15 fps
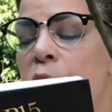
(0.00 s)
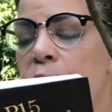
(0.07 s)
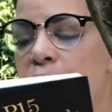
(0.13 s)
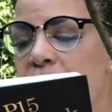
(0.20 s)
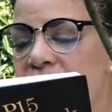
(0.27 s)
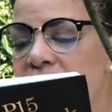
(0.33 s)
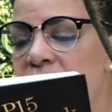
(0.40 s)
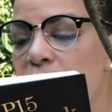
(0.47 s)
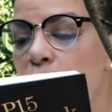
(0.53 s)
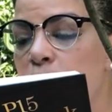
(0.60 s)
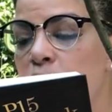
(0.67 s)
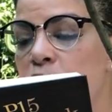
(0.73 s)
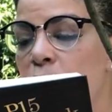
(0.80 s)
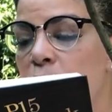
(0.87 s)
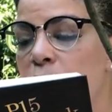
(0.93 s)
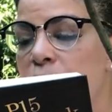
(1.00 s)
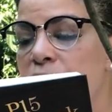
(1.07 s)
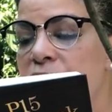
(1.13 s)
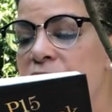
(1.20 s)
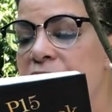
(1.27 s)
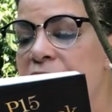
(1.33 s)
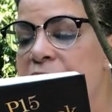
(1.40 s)
President Woodrow
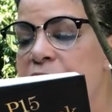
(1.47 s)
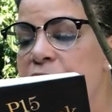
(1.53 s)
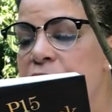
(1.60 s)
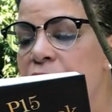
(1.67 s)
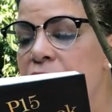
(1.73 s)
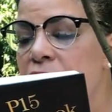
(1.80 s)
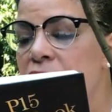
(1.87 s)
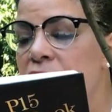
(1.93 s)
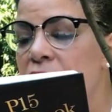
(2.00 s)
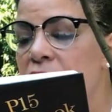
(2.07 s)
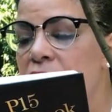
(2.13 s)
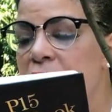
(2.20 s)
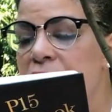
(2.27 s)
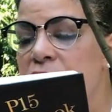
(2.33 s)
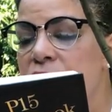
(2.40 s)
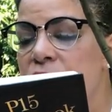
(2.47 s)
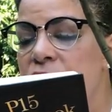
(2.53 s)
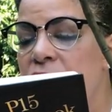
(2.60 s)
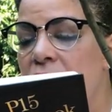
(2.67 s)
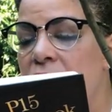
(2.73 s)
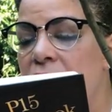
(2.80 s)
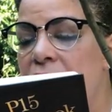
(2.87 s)
Wilson's introduction of racial
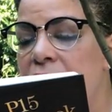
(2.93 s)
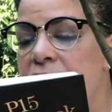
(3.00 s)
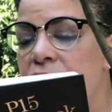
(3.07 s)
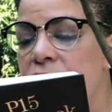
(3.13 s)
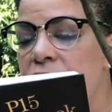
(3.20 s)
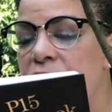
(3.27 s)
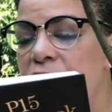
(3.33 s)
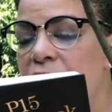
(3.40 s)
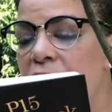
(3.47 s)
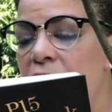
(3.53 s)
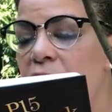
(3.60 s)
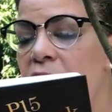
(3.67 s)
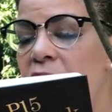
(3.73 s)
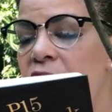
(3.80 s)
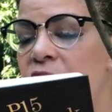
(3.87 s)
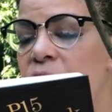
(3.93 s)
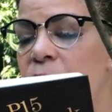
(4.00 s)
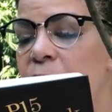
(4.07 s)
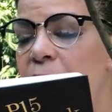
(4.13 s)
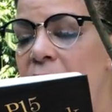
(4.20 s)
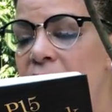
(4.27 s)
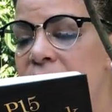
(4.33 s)
segregation to the federal
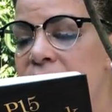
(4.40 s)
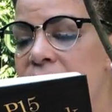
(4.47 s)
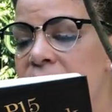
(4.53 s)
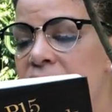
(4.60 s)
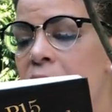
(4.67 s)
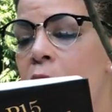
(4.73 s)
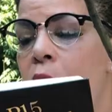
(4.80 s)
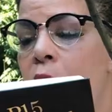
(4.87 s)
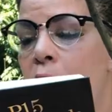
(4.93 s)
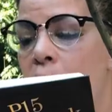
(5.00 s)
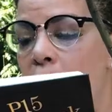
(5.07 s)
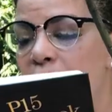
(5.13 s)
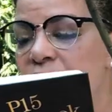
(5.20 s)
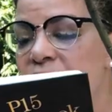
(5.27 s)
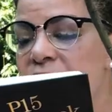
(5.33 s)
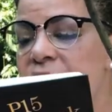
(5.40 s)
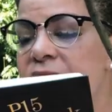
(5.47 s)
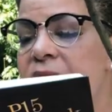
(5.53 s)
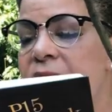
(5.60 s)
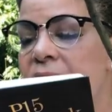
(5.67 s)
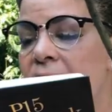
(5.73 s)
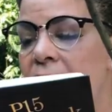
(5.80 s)
government policy, offices,
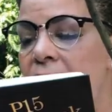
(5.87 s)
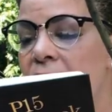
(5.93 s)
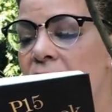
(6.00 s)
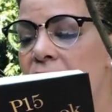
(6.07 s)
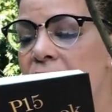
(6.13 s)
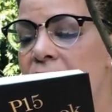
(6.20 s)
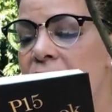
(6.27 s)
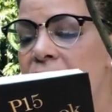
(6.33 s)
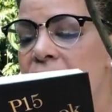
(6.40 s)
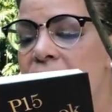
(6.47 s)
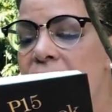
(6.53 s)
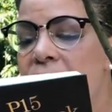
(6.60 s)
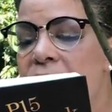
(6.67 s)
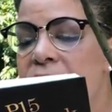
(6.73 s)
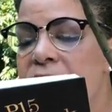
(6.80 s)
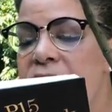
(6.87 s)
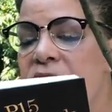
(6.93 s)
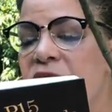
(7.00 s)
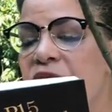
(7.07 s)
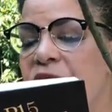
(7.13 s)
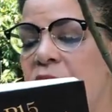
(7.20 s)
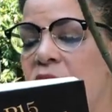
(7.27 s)
and hiring. Since
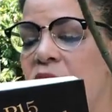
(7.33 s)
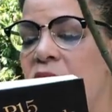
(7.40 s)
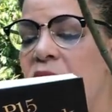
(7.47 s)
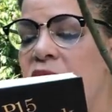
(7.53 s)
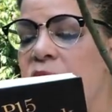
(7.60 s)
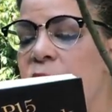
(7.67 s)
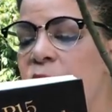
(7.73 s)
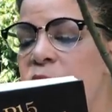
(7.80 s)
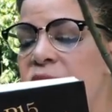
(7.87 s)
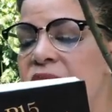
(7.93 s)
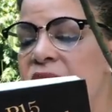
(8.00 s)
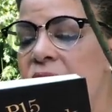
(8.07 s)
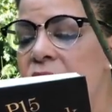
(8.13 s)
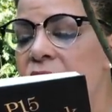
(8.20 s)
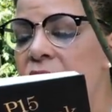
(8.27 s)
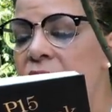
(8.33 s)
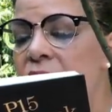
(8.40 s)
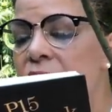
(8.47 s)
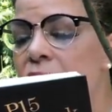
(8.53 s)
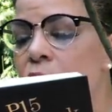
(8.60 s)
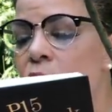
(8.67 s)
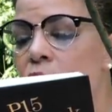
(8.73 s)
the federal government was
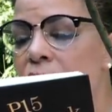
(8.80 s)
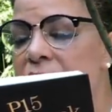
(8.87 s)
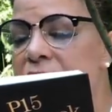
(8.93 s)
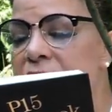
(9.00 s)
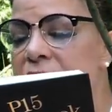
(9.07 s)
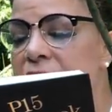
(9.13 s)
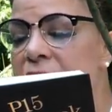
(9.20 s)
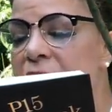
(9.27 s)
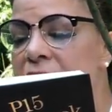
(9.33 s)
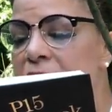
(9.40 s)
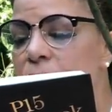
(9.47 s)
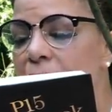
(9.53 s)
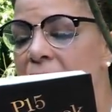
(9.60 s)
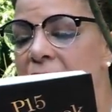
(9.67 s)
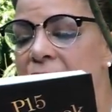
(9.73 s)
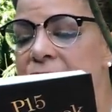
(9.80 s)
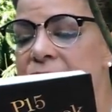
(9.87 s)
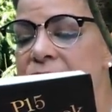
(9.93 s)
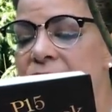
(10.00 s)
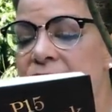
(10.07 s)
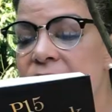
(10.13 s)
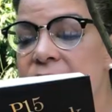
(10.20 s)
segregated, racist, and
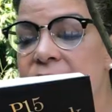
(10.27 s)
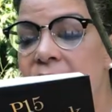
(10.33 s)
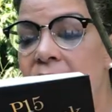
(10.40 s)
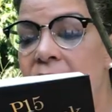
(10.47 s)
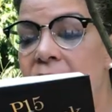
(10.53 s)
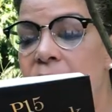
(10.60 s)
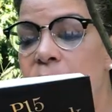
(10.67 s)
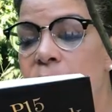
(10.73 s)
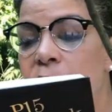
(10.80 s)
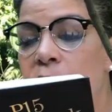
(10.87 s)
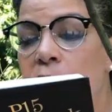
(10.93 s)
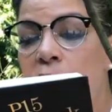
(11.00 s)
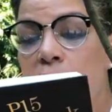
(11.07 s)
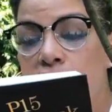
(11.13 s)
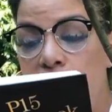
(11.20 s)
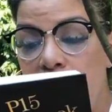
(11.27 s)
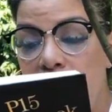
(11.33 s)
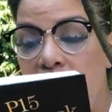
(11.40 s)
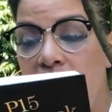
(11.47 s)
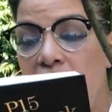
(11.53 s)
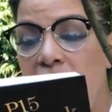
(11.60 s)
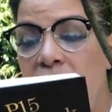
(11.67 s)
biased at a time
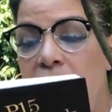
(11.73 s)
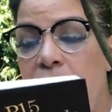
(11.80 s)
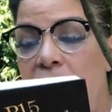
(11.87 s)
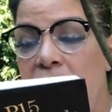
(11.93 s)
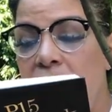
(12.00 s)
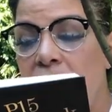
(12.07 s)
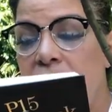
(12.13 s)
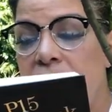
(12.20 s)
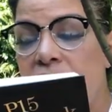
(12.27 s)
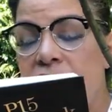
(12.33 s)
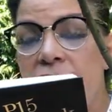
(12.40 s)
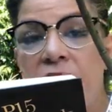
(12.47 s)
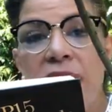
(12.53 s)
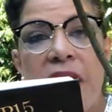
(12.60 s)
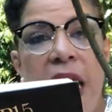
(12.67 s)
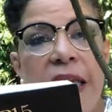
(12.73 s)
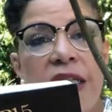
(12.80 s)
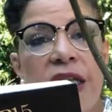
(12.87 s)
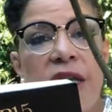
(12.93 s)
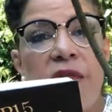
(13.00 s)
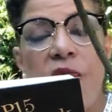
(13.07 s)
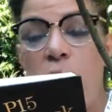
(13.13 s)
during the Great Migration,
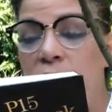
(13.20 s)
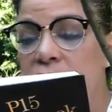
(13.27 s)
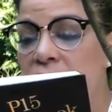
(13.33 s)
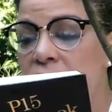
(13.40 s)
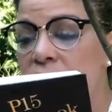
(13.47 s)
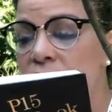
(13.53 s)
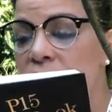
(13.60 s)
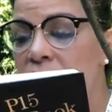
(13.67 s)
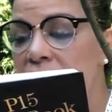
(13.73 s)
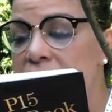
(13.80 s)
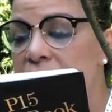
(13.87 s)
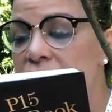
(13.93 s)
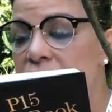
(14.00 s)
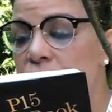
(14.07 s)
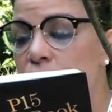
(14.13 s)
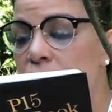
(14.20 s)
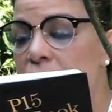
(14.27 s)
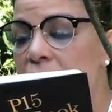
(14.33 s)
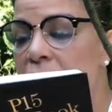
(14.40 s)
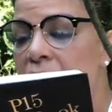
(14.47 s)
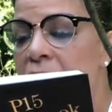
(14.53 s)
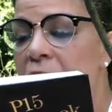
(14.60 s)
1914 to
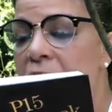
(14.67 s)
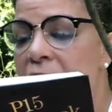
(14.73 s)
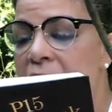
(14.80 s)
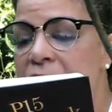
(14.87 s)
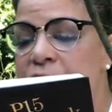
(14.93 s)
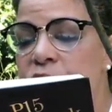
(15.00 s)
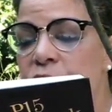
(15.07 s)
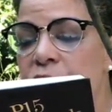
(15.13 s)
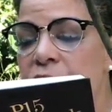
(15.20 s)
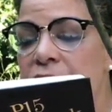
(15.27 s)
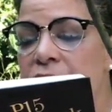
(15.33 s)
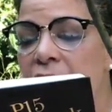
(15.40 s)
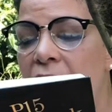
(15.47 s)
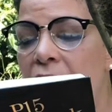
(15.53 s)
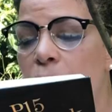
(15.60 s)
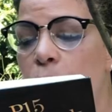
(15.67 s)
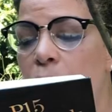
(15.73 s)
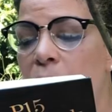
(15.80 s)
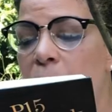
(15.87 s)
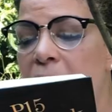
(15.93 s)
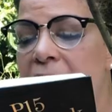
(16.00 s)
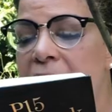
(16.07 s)
1920, and during a time
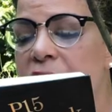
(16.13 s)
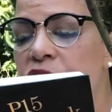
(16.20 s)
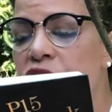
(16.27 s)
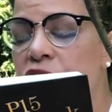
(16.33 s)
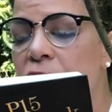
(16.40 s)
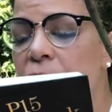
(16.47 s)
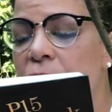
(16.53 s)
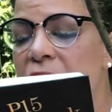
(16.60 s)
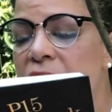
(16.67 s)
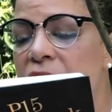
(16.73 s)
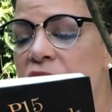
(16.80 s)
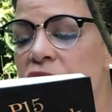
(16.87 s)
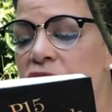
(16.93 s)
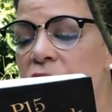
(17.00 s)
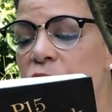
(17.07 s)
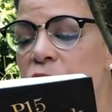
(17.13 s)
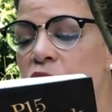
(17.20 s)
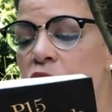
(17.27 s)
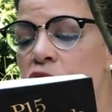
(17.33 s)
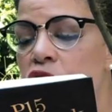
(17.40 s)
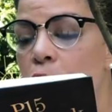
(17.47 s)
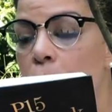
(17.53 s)
where mainstream industry was
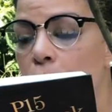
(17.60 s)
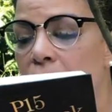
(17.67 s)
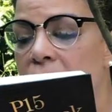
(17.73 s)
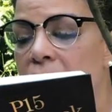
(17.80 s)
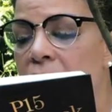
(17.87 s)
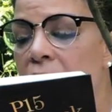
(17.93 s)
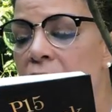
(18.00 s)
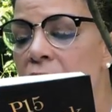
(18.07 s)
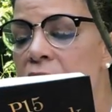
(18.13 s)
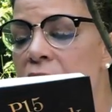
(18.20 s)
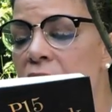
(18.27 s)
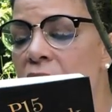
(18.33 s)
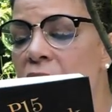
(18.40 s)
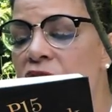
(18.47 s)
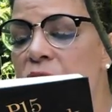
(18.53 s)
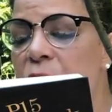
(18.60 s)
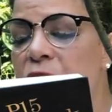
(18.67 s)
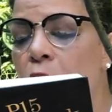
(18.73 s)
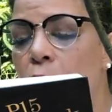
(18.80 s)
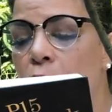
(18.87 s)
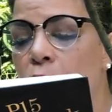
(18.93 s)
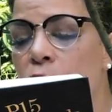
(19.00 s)
growing, the government
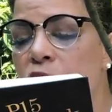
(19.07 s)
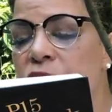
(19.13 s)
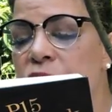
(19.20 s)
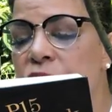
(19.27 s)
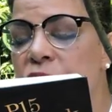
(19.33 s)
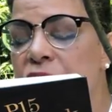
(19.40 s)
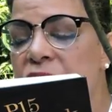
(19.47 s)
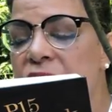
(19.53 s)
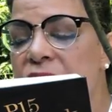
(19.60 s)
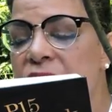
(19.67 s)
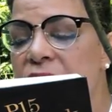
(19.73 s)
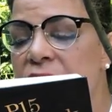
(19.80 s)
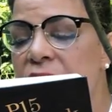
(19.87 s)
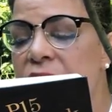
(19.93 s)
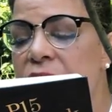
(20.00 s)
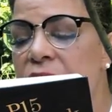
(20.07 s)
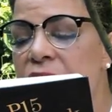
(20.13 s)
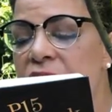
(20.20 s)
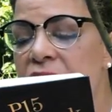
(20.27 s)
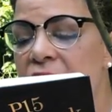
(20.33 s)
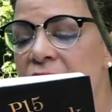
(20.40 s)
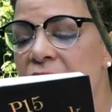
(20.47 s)
owes it to the descendants of
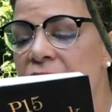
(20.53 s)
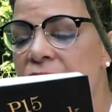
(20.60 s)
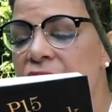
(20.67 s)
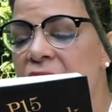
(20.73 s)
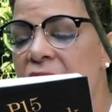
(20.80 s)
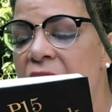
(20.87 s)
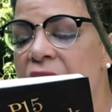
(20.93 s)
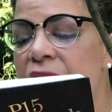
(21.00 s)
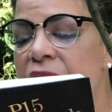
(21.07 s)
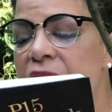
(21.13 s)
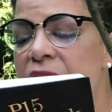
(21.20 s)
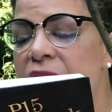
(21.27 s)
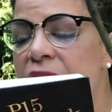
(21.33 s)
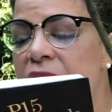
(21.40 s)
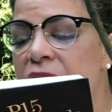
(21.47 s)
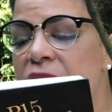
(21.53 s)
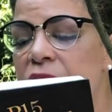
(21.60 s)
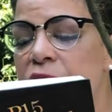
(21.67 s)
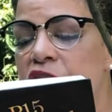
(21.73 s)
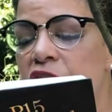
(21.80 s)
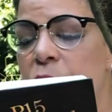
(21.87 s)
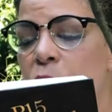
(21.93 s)
slaves and the descendants
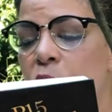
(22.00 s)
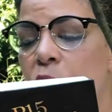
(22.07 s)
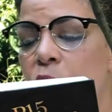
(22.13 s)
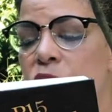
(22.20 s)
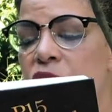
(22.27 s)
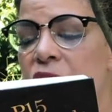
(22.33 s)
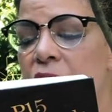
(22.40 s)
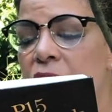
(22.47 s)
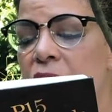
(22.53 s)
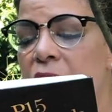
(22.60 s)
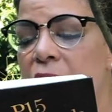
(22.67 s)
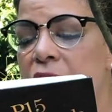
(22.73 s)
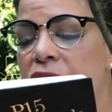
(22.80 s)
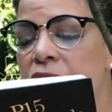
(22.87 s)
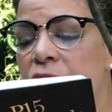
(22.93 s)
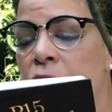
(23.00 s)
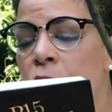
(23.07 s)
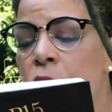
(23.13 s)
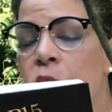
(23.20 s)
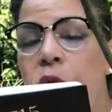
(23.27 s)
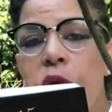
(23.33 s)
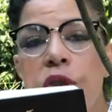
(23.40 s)
of Jim Crow segregation
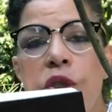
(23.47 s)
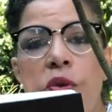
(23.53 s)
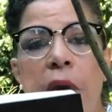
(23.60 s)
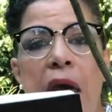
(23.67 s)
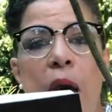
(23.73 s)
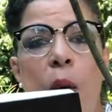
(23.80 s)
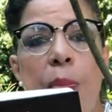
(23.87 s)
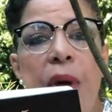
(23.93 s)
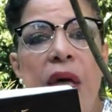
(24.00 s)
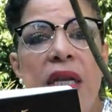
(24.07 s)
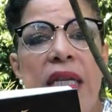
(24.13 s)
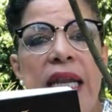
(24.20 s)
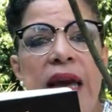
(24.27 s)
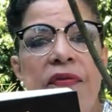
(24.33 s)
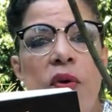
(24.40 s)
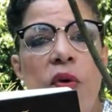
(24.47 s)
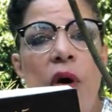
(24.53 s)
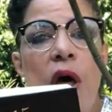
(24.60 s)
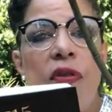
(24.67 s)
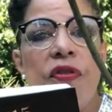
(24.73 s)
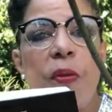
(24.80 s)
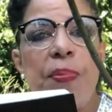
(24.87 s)
to help level
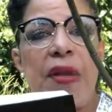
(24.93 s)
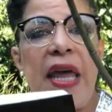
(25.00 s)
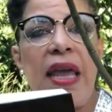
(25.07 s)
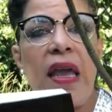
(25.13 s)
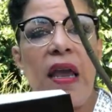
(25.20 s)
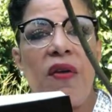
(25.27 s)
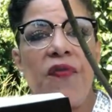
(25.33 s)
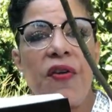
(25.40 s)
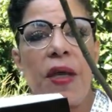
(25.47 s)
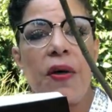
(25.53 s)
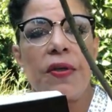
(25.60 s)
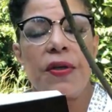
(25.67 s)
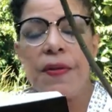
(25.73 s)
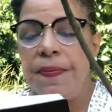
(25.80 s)
the playing field.